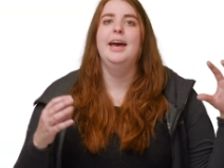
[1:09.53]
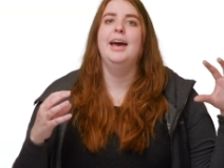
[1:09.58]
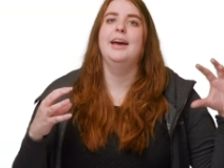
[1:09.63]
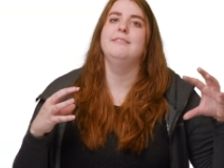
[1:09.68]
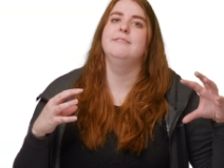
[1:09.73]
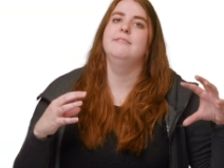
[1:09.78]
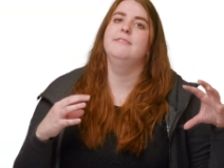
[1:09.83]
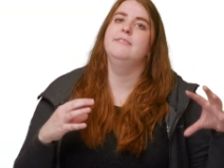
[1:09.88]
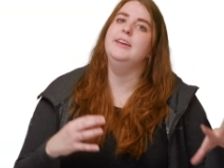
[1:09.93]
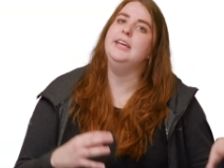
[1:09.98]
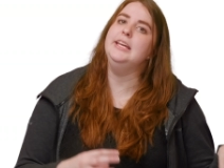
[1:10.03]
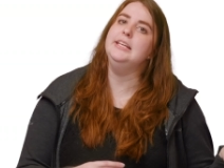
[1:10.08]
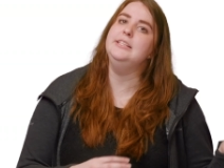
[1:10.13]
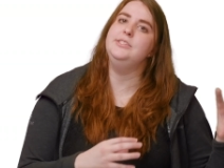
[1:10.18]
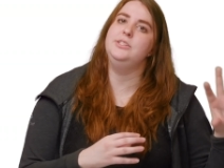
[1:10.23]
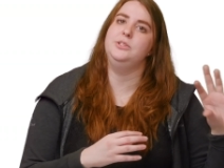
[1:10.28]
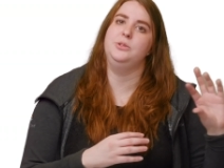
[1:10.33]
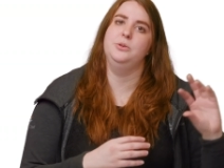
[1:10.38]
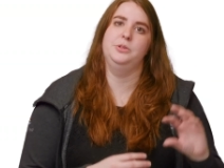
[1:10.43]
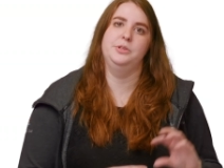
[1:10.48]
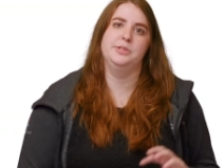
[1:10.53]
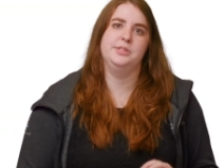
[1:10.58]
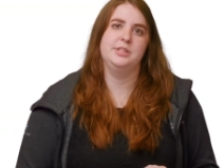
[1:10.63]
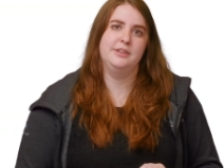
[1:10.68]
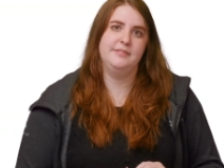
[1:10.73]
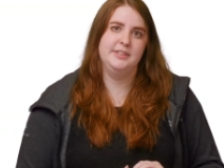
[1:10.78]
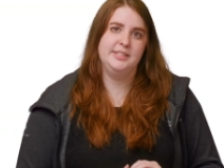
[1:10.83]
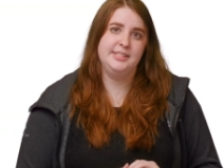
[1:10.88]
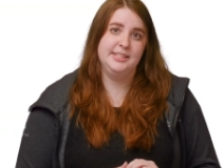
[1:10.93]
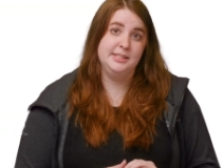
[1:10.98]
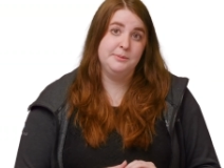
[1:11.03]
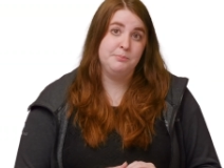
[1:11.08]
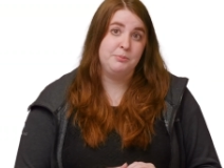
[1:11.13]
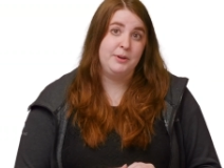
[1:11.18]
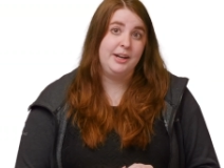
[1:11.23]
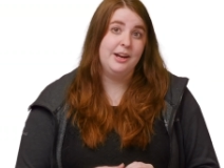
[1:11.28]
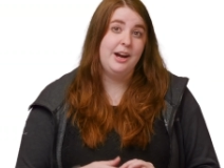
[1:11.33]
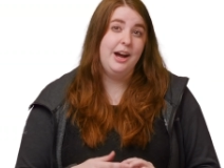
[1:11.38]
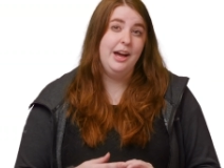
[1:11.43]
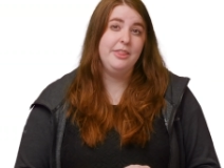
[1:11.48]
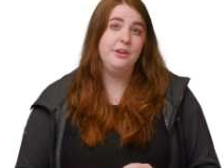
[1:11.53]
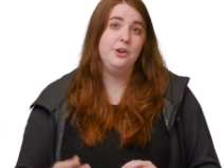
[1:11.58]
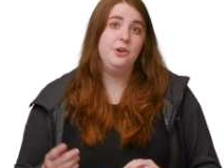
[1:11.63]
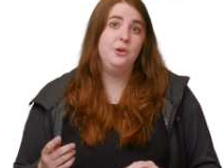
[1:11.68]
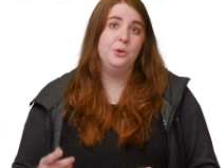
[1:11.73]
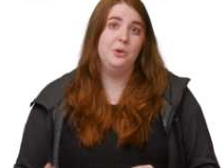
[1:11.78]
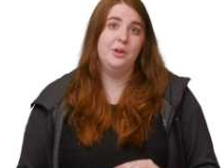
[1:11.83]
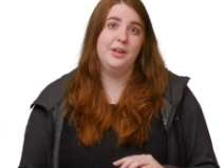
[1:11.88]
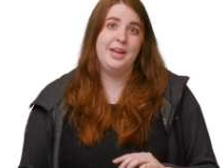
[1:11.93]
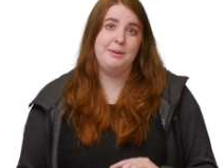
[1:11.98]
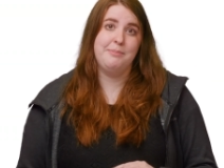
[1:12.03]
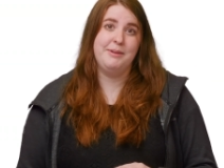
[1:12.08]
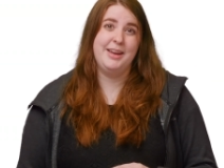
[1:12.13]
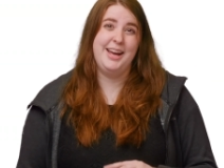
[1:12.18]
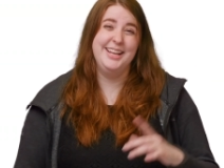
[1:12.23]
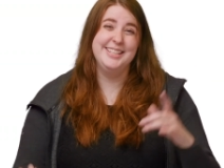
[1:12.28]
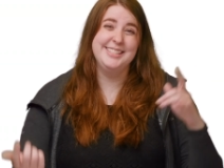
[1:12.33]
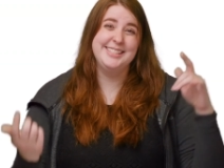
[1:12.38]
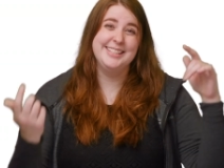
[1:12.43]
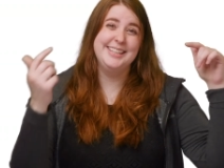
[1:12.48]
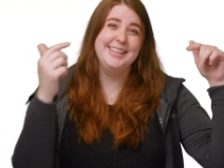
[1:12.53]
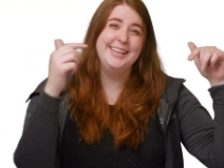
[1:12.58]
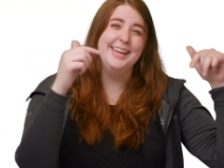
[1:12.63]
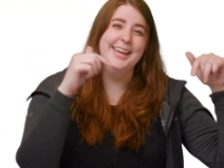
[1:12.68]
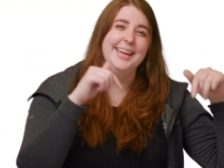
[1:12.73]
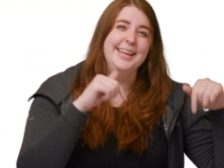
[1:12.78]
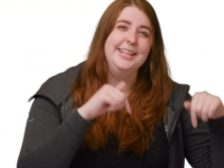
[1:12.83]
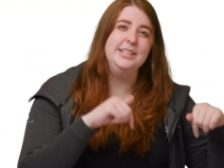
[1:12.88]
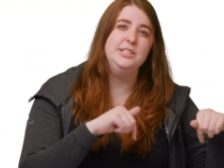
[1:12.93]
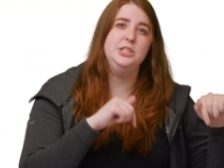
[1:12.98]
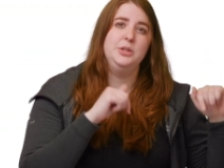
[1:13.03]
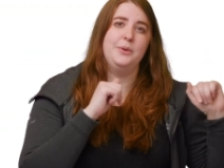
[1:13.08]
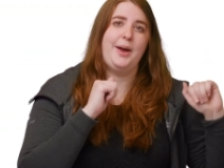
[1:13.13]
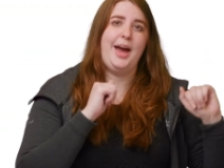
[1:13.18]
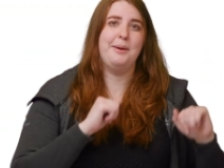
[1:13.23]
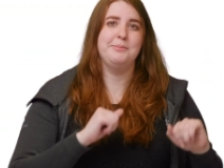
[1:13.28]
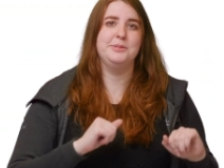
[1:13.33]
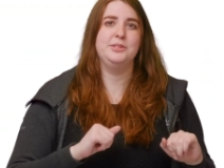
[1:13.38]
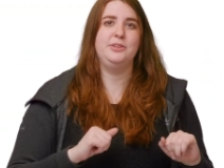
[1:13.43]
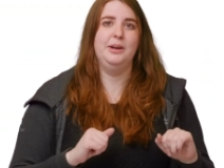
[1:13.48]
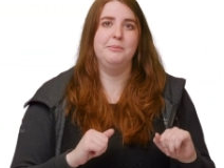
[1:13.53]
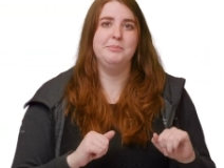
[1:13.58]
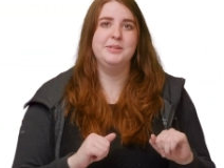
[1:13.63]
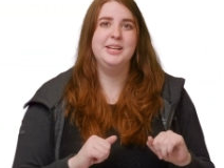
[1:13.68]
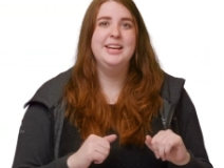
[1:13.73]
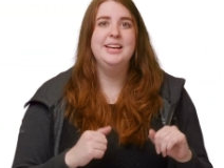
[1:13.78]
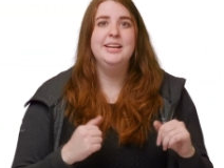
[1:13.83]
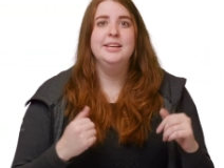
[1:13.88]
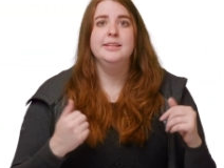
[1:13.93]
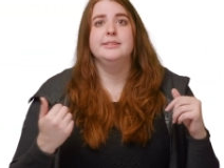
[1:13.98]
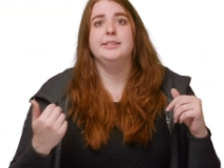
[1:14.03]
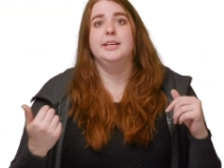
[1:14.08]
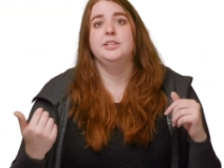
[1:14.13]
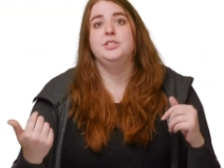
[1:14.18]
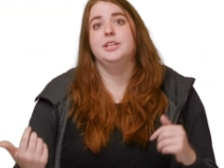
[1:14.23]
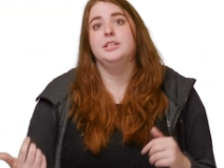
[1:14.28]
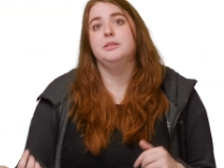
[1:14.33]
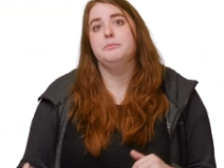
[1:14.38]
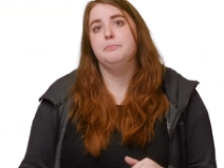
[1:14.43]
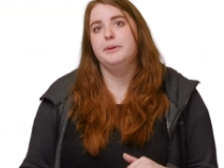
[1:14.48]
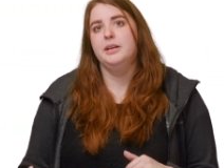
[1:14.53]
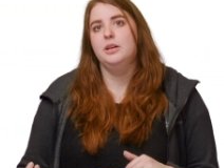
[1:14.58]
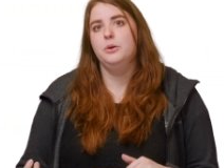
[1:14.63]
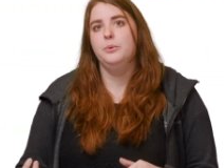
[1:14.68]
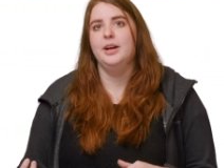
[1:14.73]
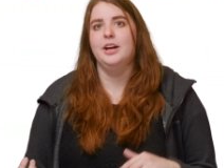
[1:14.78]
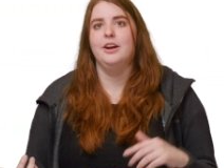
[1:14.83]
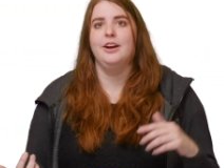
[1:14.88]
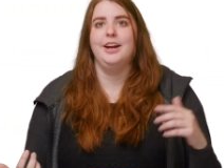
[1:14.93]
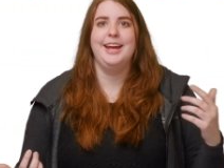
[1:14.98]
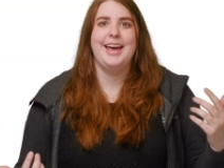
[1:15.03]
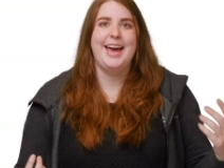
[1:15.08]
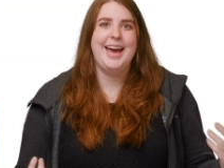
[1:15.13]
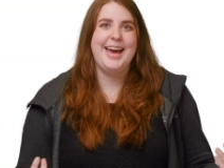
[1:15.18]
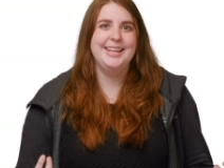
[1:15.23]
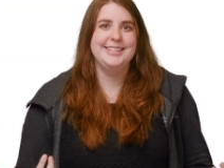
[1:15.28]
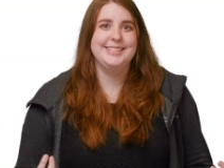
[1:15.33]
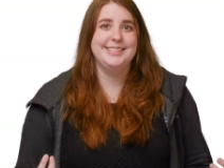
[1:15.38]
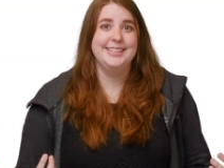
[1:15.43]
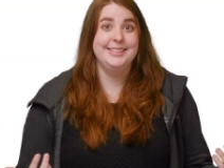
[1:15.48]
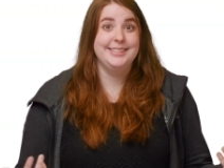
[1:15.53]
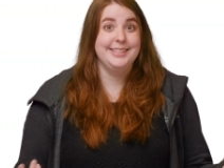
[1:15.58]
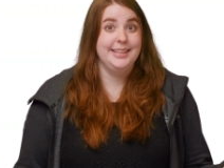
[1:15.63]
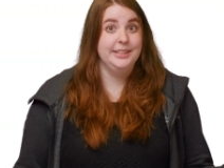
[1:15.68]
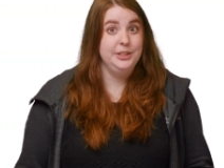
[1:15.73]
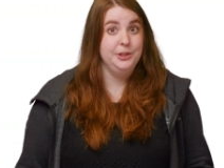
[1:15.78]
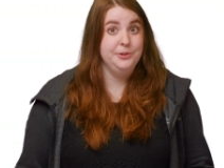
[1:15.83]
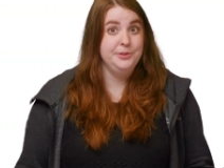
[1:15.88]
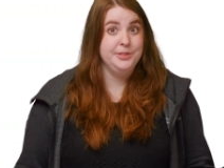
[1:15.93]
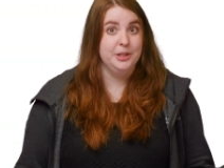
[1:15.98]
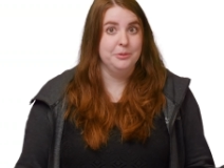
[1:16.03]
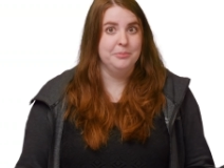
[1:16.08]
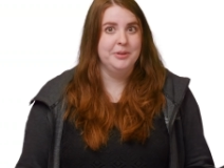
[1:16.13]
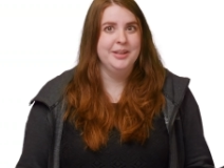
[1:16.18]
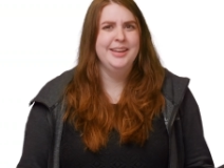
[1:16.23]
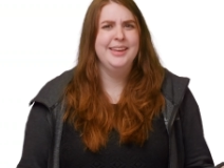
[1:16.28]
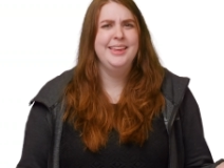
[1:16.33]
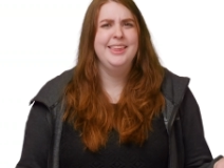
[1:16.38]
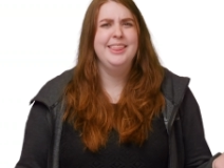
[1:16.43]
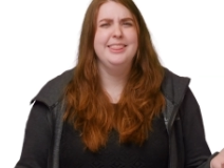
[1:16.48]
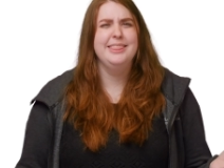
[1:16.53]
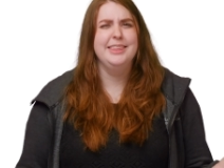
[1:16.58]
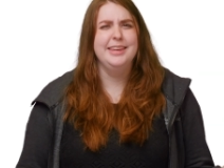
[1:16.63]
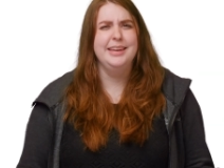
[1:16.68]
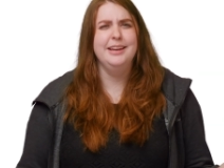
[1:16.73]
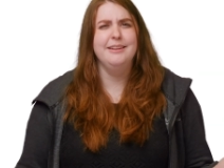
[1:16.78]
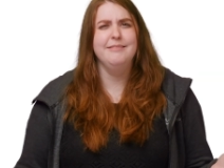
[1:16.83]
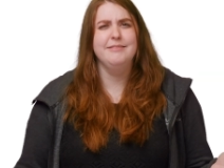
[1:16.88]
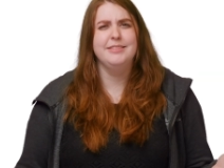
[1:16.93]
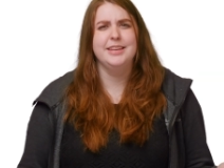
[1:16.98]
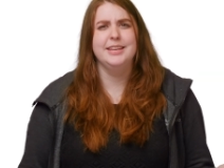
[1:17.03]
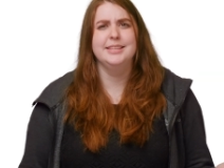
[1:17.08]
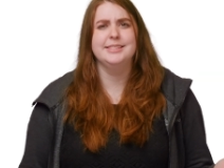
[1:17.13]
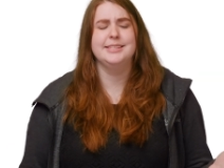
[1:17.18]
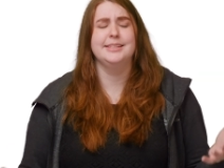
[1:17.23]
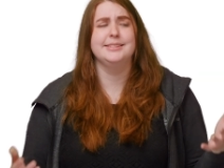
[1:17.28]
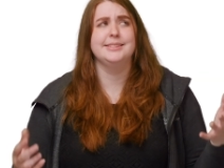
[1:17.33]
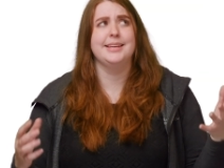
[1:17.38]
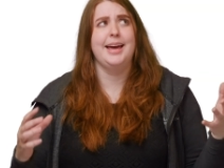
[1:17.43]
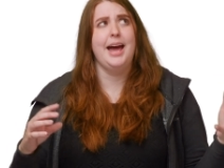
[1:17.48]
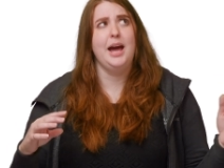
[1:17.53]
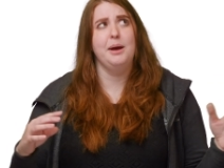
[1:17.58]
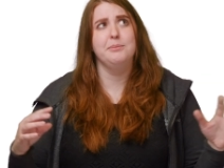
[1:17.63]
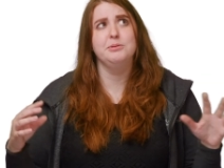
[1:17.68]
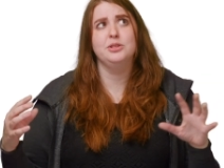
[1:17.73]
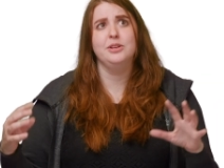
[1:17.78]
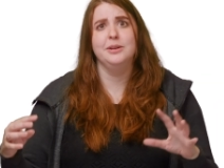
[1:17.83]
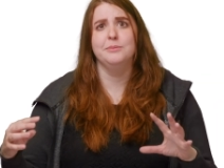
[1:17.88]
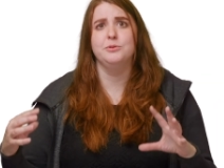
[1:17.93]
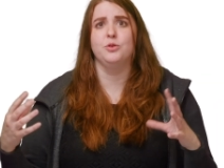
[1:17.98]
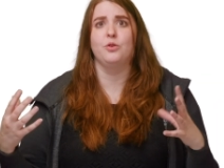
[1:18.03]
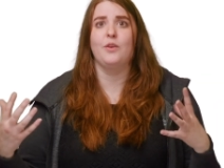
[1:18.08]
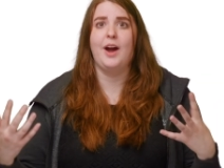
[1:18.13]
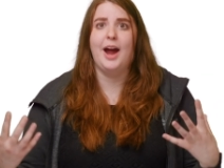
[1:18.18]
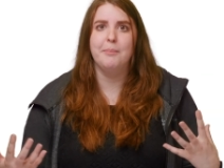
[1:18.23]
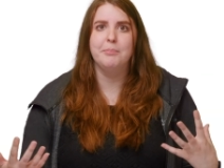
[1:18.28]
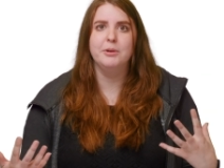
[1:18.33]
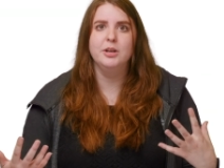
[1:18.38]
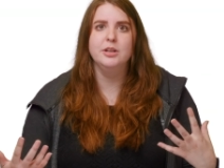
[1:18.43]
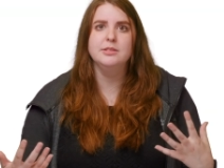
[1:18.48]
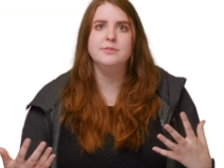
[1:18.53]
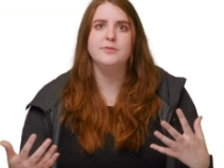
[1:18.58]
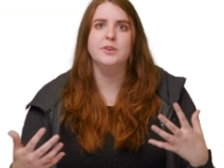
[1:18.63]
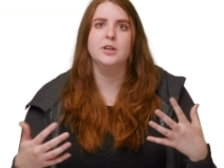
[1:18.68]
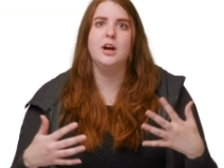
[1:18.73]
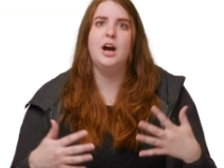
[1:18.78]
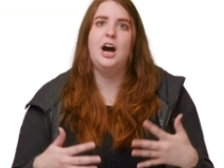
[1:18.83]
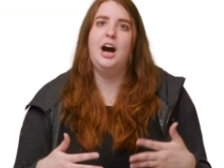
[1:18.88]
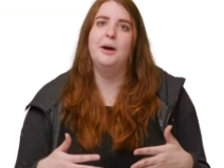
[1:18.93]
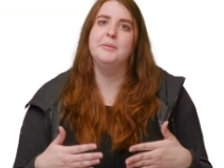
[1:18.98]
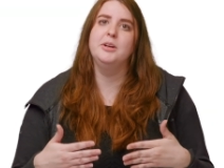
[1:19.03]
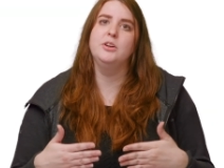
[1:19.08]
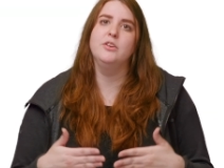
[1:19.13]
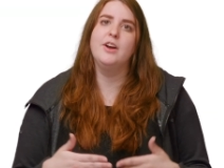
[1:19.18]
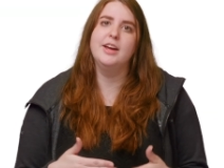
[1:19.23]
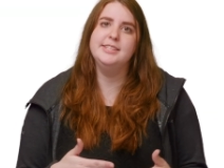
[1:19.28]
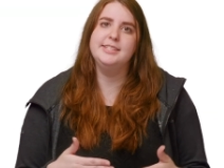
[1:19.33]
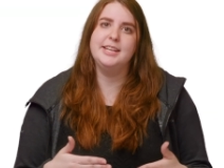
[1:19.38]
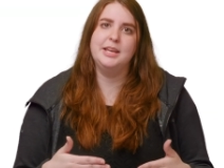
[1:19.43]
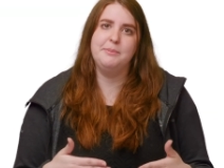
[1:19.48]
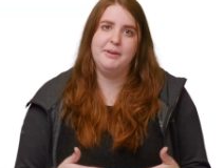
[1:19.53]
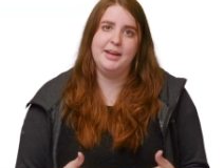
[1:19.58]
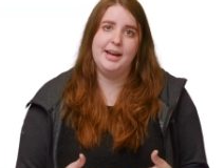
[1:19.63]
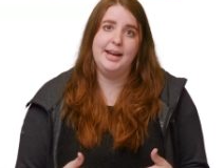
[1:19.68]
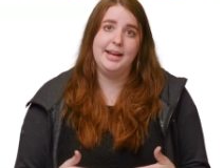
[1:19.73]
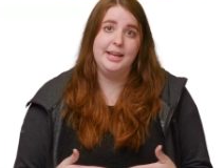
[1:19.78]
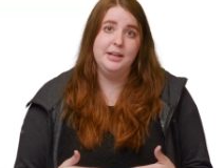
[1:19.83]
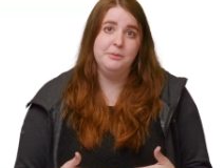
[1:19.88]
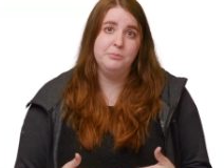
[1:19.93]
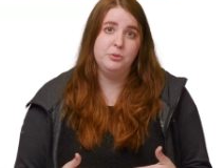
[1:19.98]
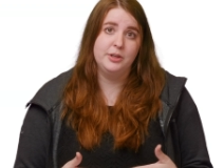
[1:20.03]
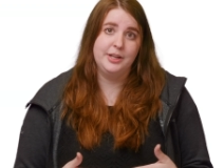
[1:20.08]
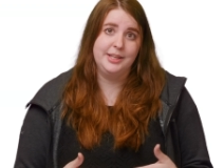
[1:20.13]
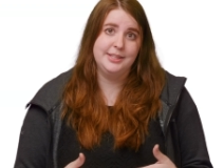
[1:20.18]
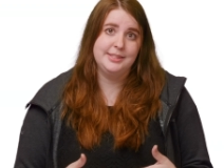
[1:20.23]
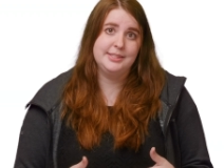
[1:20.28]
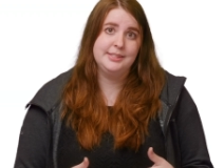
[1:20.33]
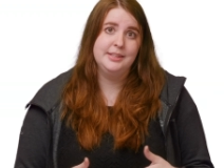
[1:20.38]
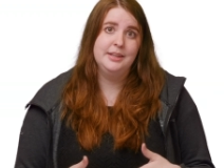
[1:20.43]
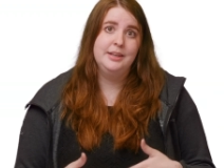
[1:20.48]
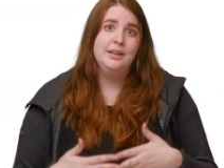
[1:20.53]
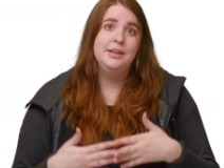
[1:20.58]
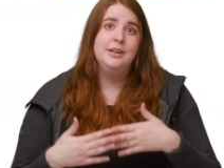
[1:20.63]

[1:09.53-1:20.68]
Advanced Google services bring other Google APIs into Apps Script, such as BigQuery, AdSense, and YouTube. Think of these as Apps Script wrappers for common REST API endpoints.